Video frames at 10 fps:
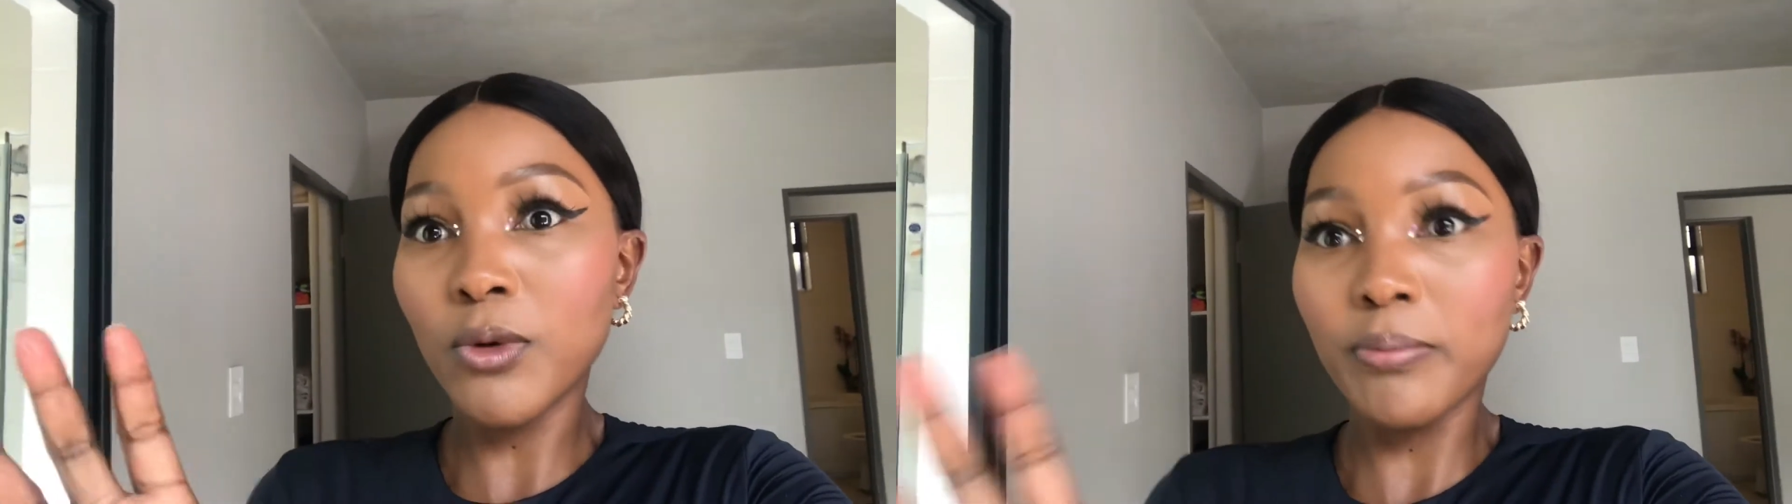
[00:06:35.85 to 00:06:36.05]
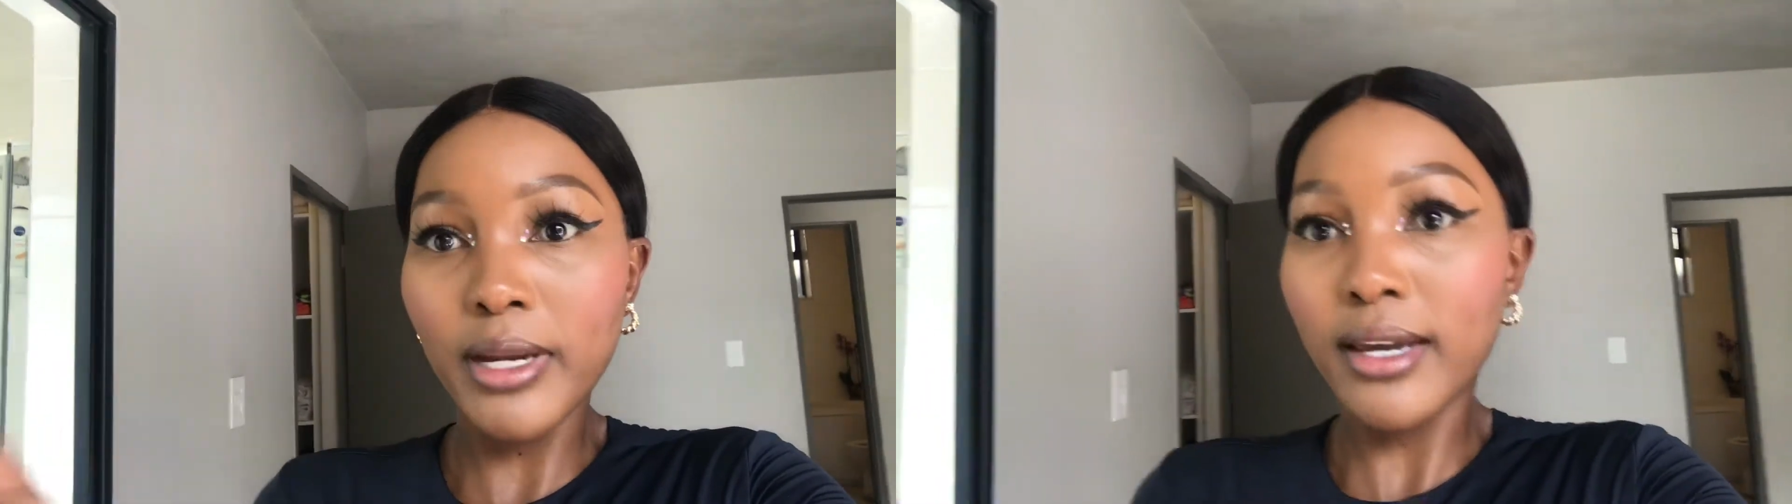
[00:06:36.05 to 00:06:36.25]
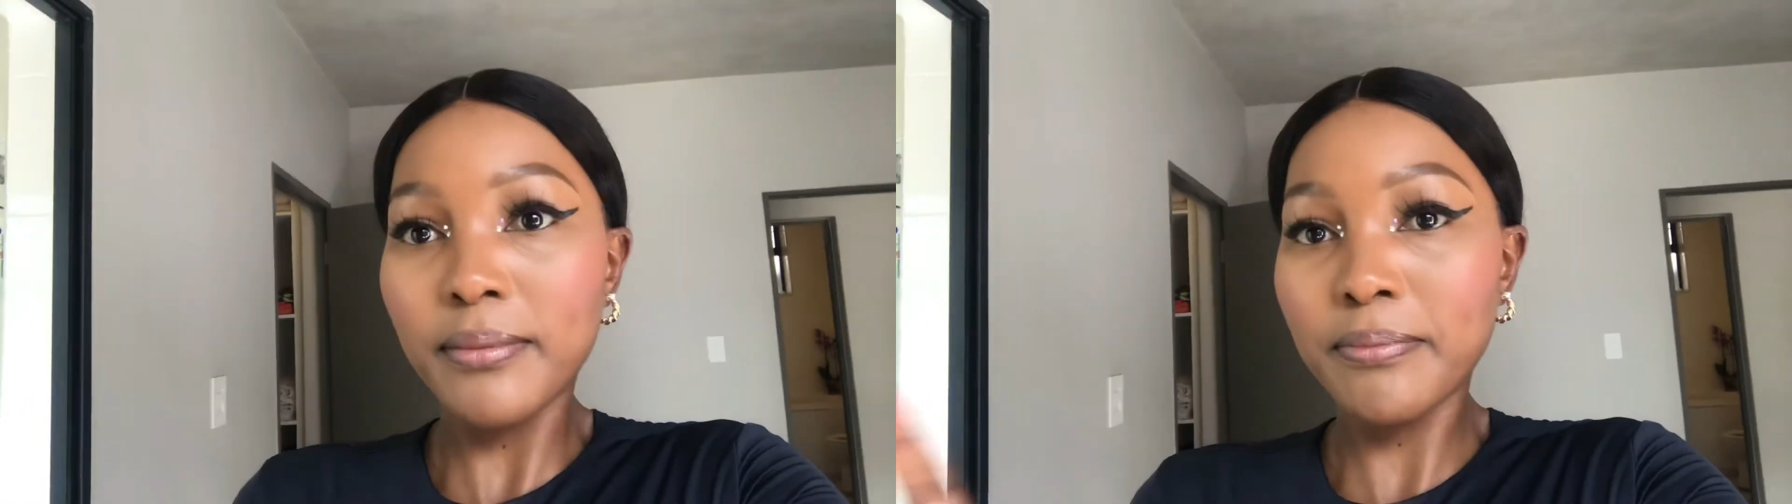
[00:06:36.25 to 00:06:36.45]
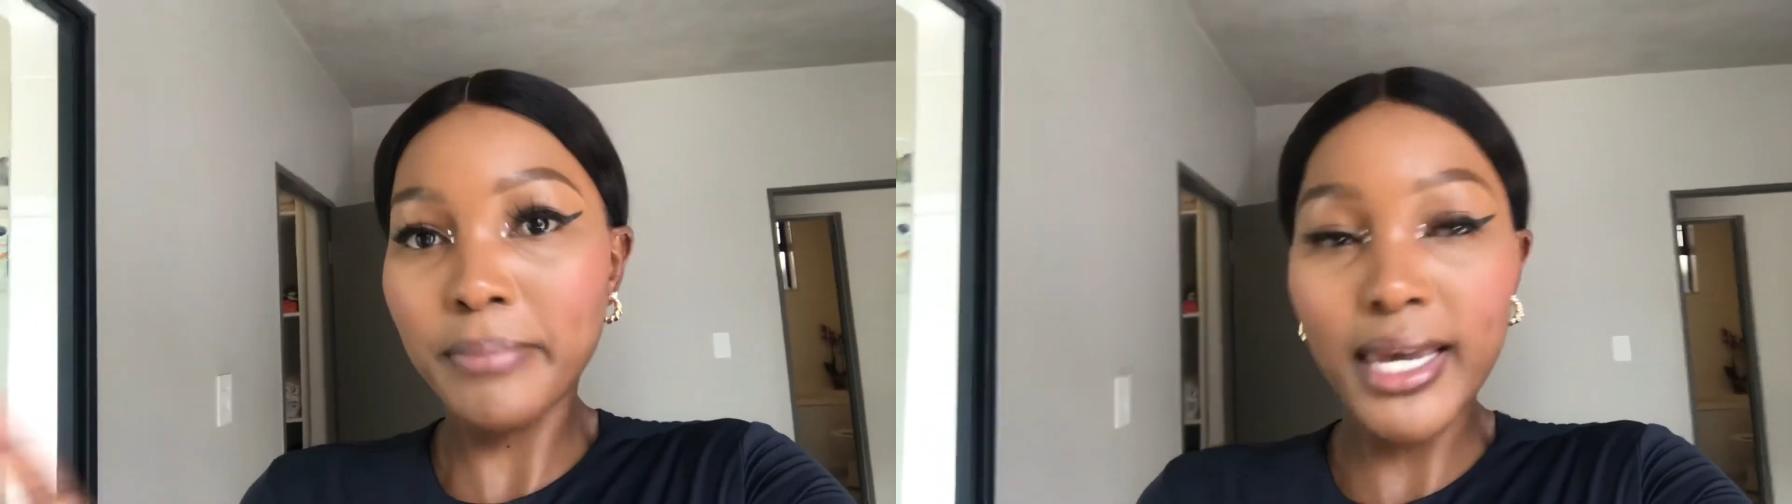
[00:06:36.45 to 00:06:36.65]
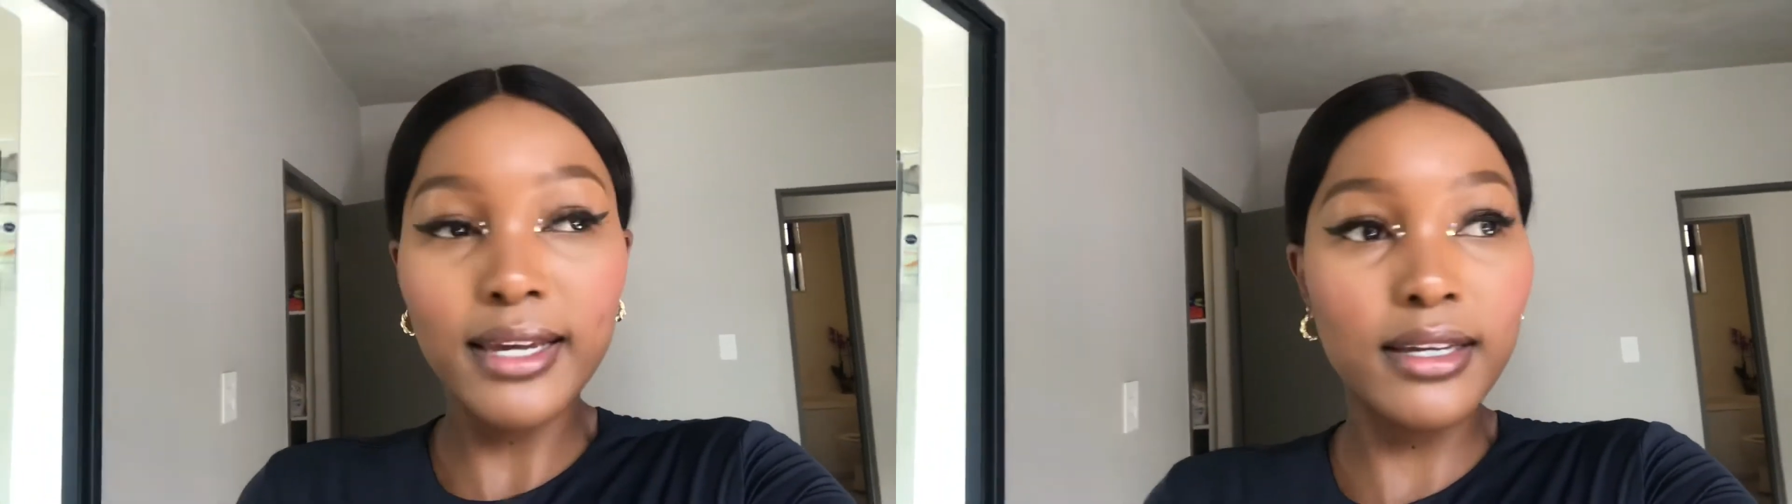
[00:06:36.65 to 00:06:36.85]
black
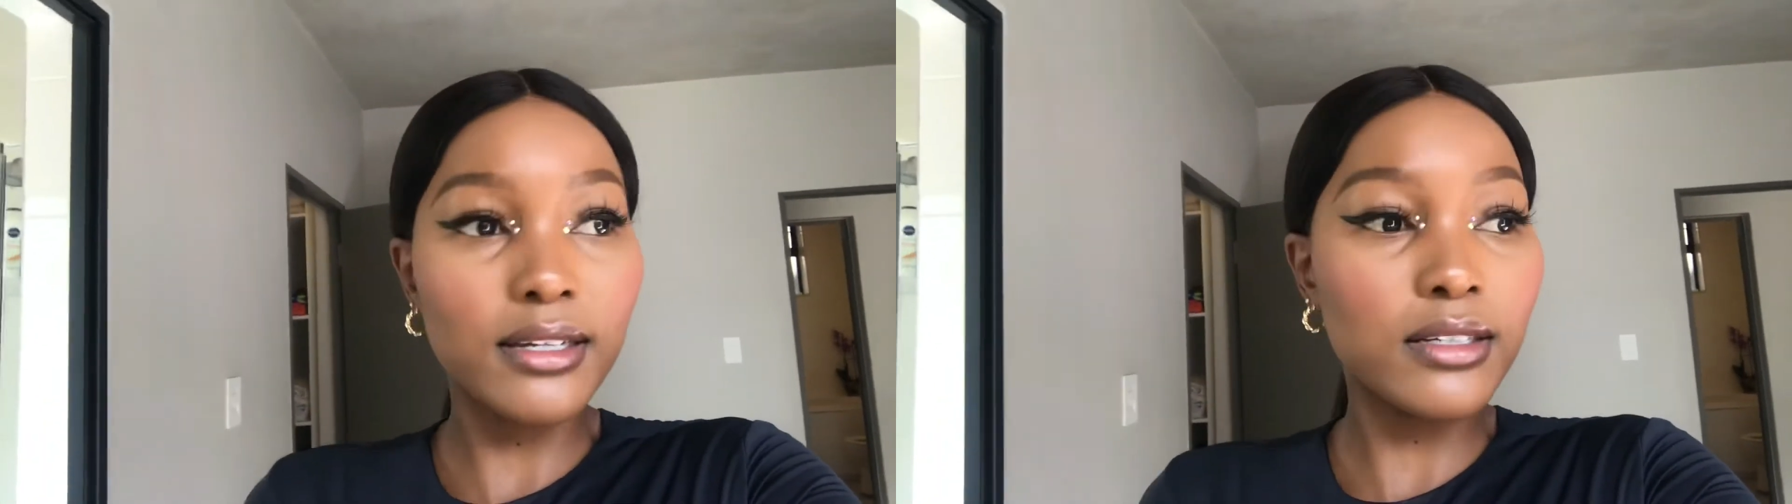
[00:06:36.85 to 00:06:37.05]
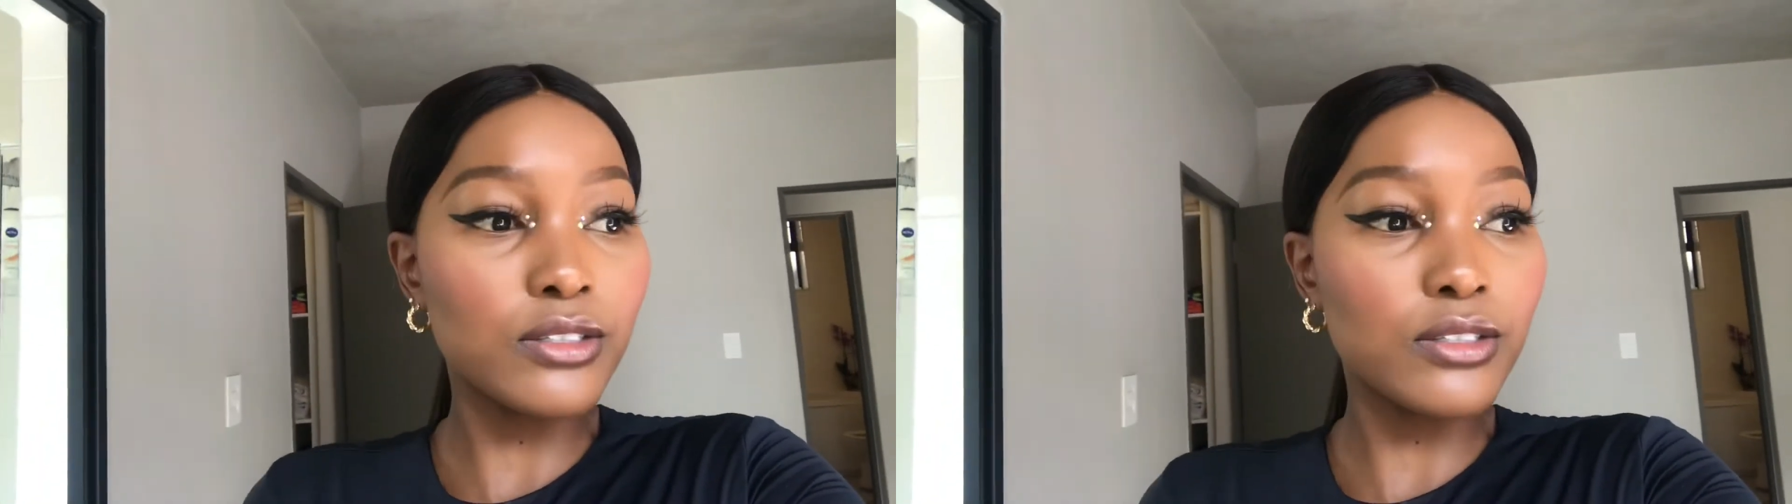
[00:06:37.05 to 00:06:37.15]
bag.